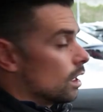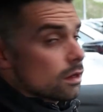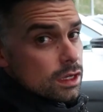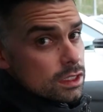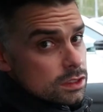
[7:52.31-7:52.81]

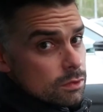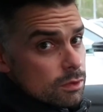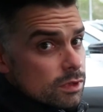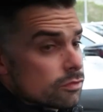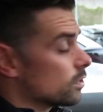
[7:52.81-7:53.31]
All right, so
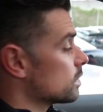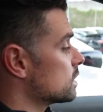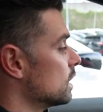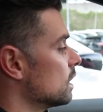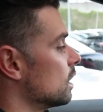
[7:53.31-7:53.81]
when we
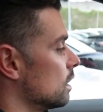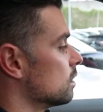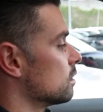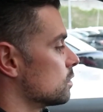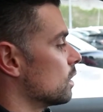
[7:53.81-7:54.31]
first get
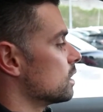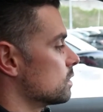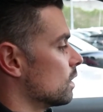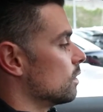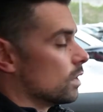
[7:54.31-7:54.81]
in the
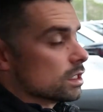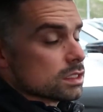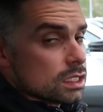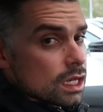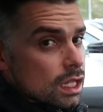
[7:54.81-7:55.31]
2021
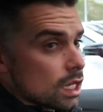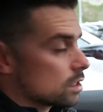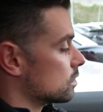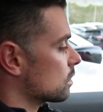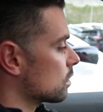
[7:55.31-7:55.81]

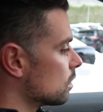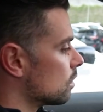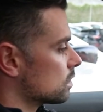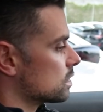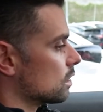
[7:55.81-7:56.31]
TLX, you're going to
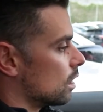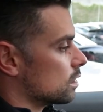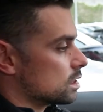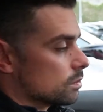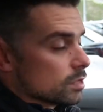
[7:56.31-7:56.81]
notice a lot
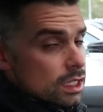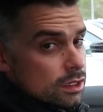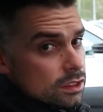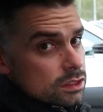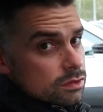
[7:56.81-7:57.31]
of
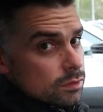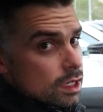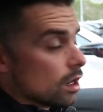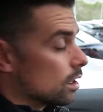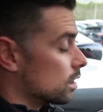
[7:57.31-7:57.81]
similarities from
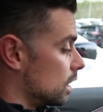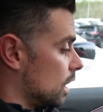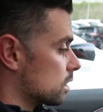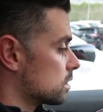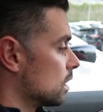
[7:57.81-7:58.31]
the
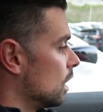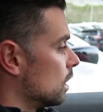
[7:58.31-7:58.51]
RDX.